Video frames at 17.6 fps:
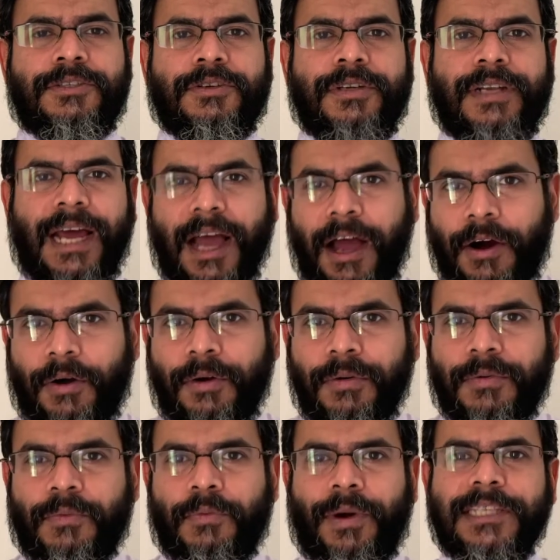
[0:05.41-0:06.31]
now,
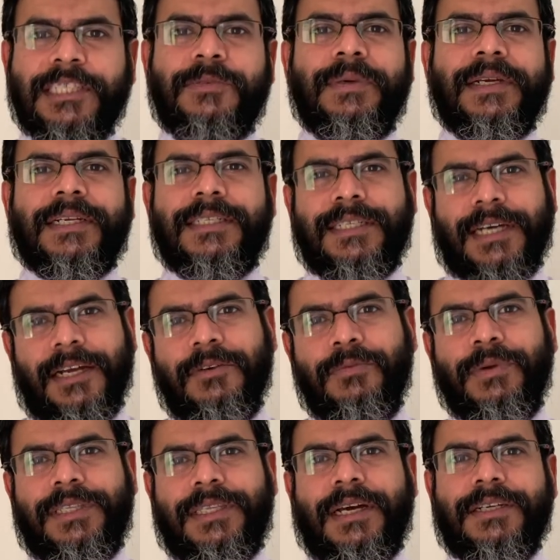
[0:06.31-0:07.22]
once we are done
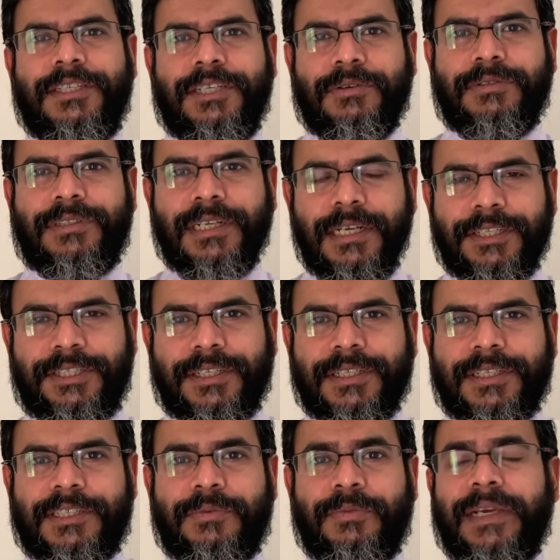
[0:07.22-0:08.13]
with our due
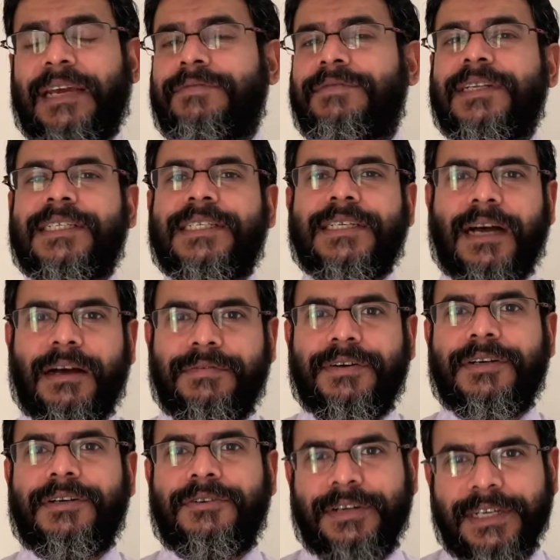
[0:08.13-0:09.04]
diligence, we have
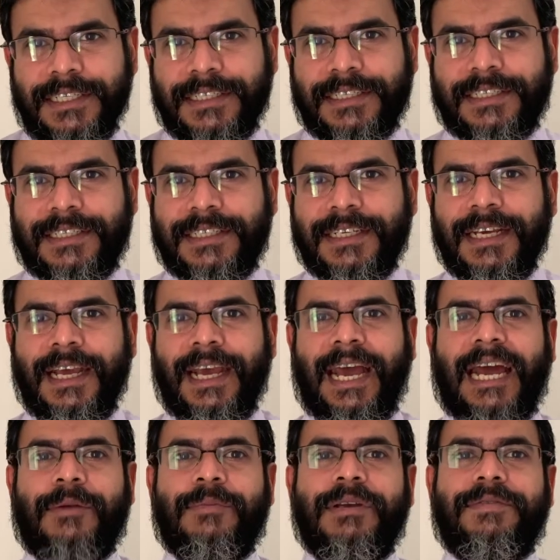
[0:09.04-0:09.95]
discovered risks
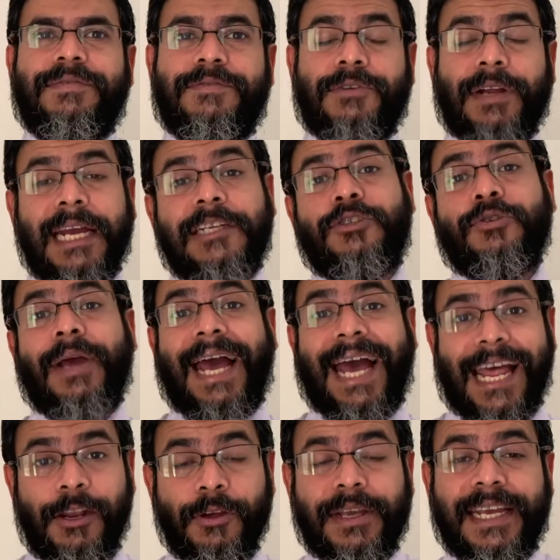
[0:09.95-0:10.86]
and we've tried to
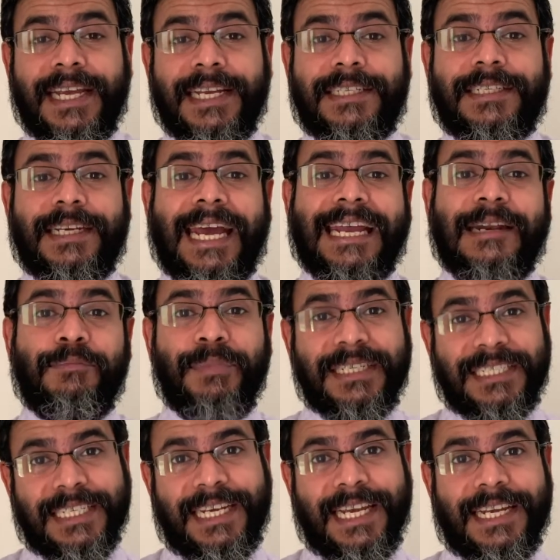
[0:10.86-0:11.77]
allocate and
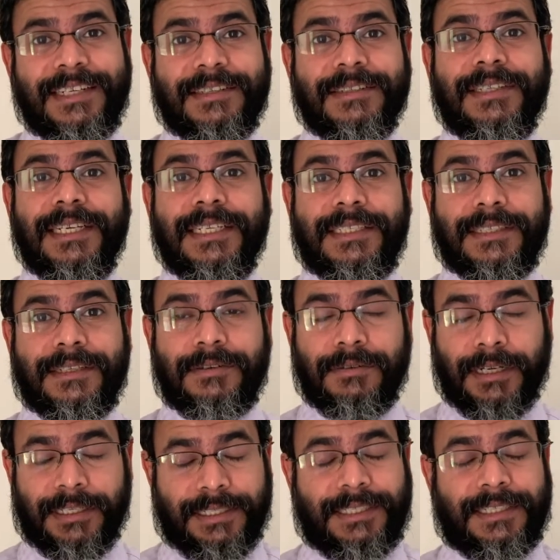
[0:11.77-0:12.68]
mitigate these
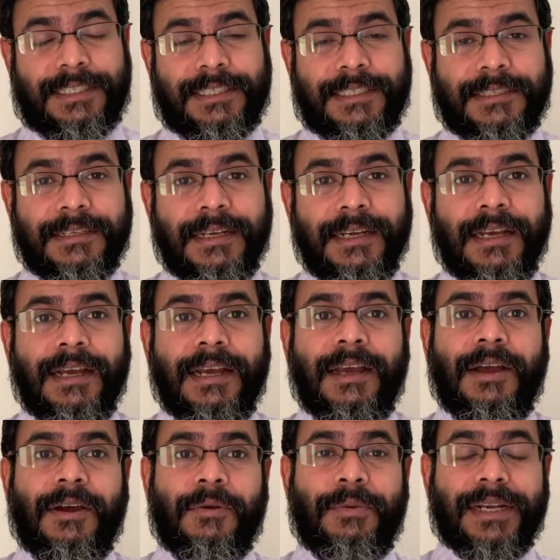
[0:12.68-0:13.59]
risks.
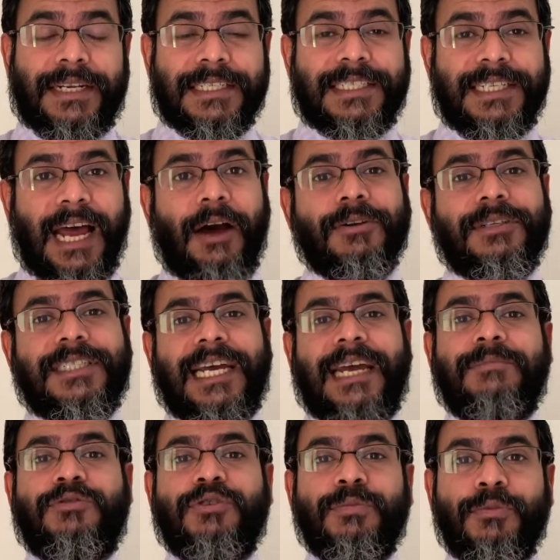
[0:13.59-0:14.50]
It is now
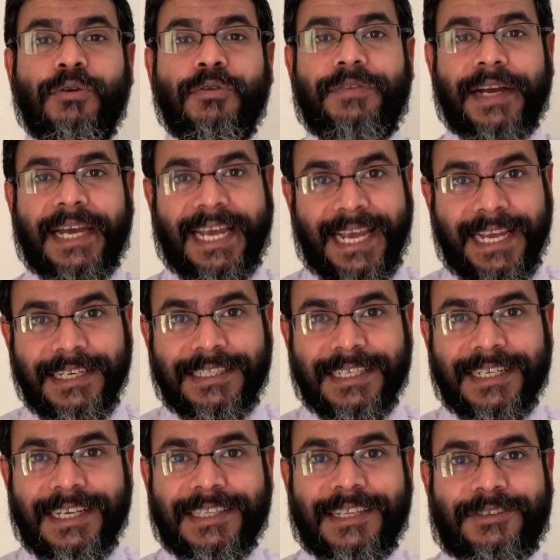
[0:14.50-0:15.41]
time to move ahead
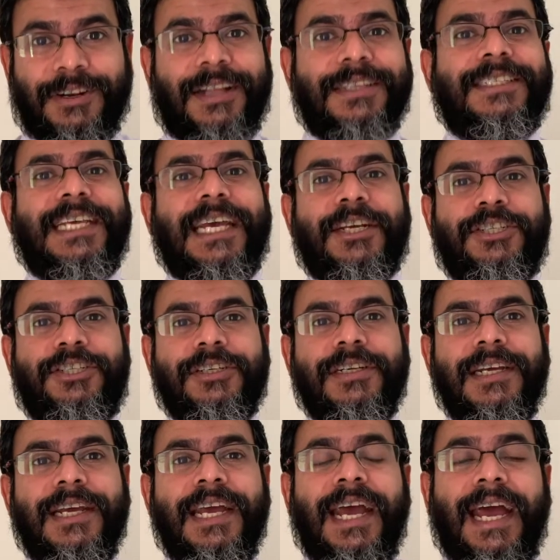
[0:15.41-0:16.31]
in the
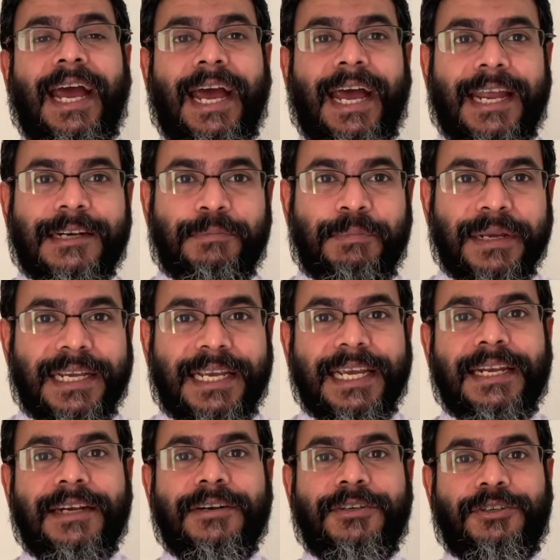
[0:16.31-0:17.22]
transaction and
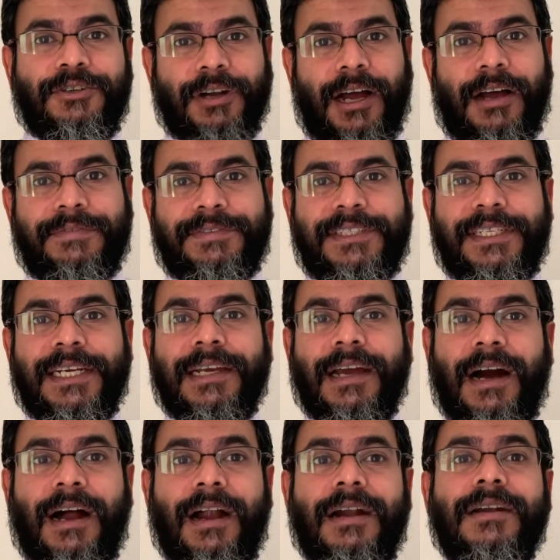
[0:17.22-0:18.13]
begin drafting
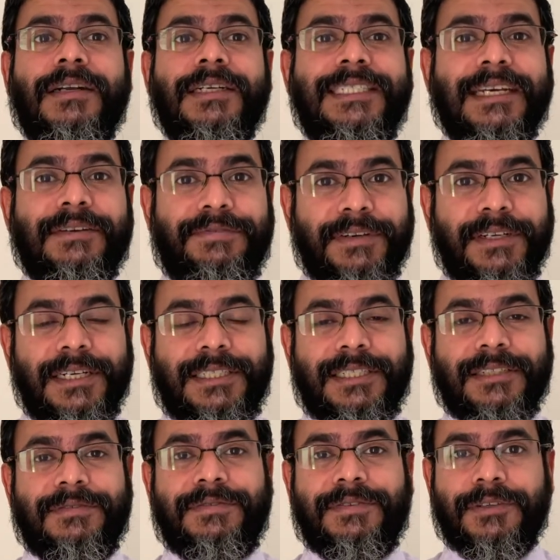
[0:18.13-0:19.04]
our
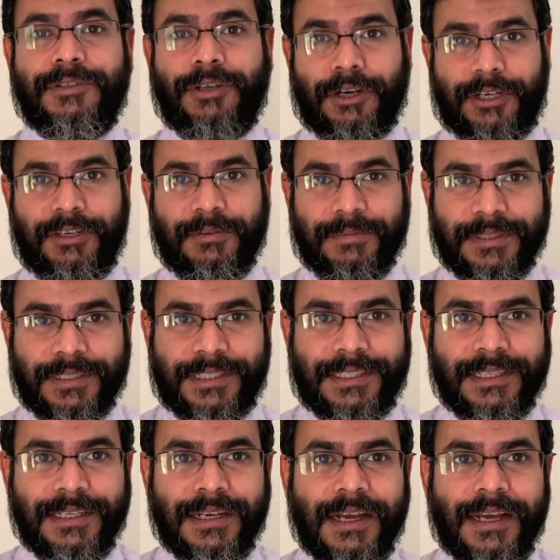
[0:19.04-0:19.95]
definitive
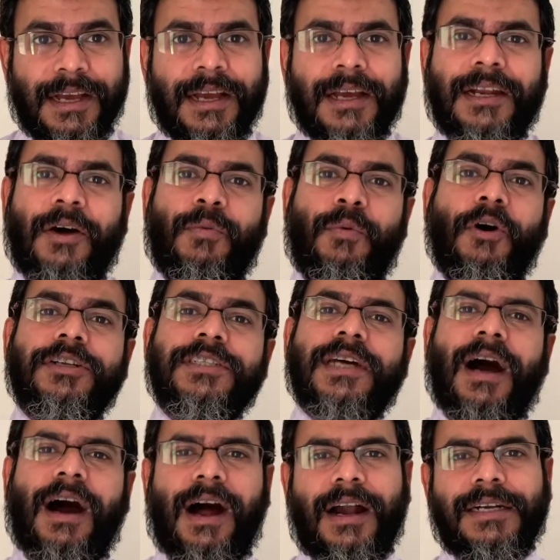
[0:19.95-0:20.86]
documents. Now, what
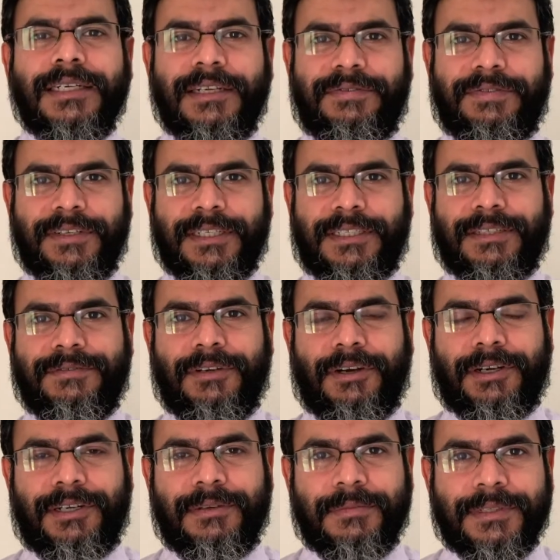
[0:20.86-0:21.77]
are definitive
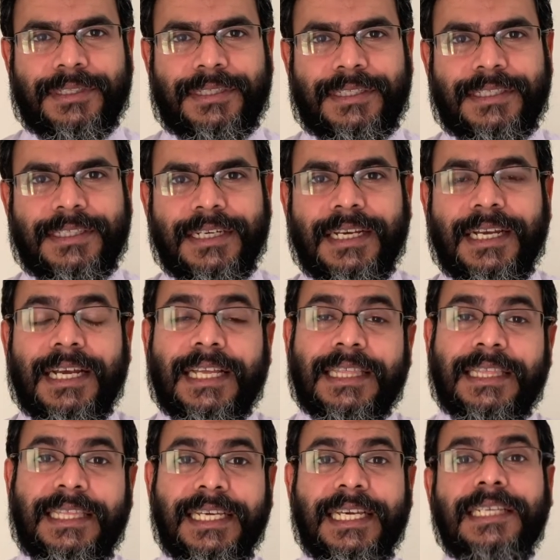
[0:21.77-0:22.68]
documents?
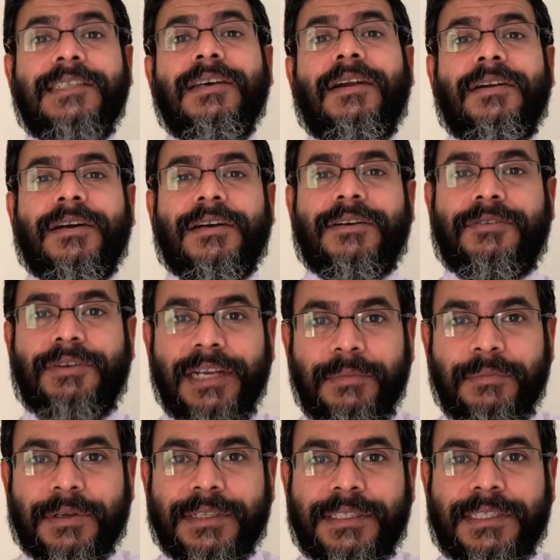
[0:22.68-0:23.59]
These are
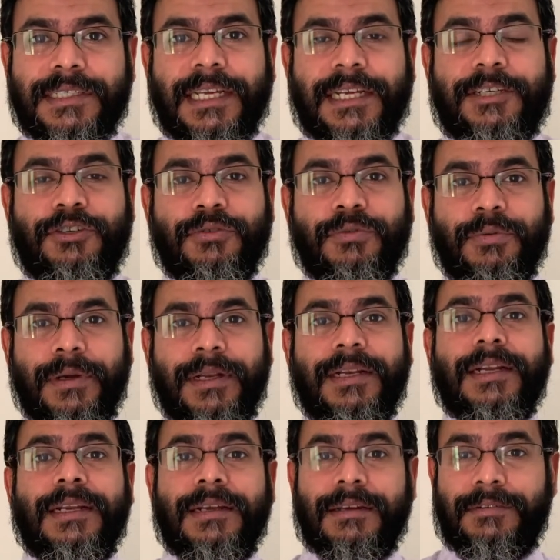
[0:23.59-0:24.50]
agreements that you
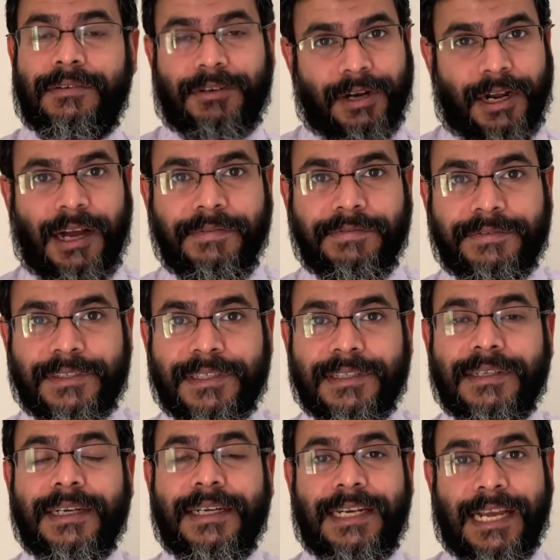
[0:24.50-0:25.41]
will draft,
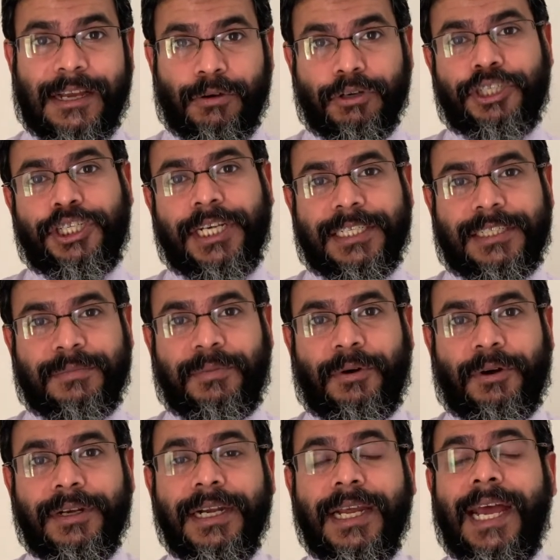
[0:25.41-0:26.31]
negotiate
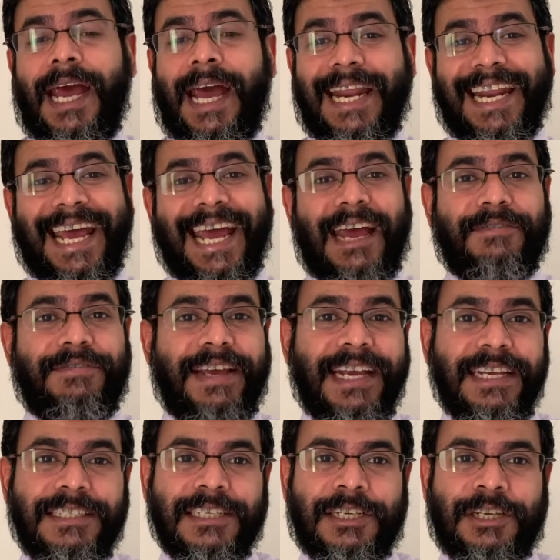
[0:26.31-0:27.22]
upon, and have
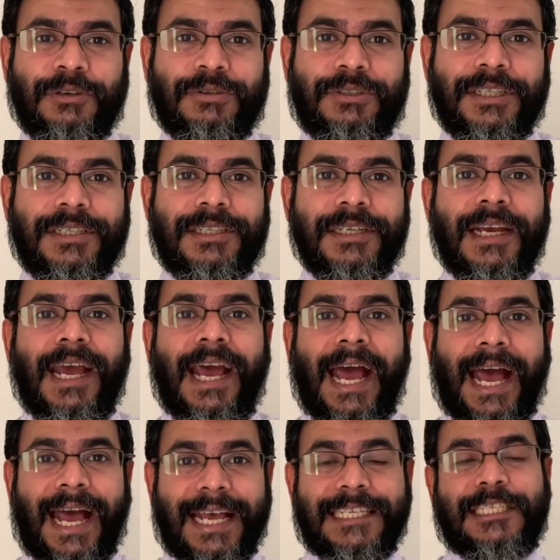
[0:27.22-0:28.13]
executed
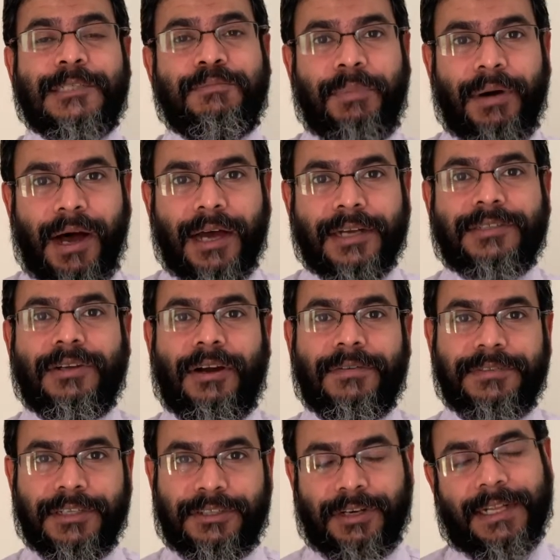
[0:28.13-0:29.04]
as part
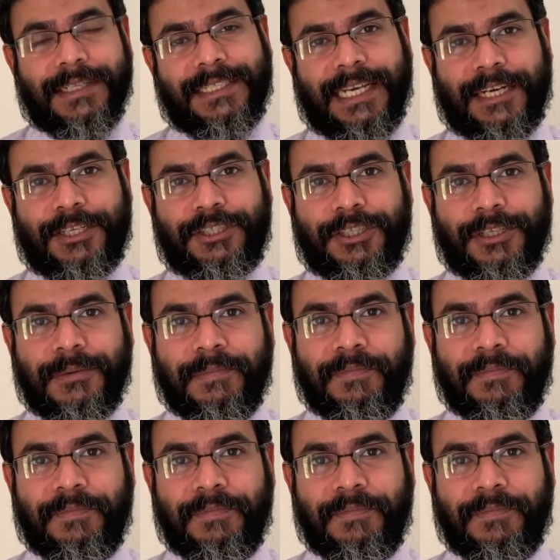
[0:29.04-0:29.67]
of the transaction.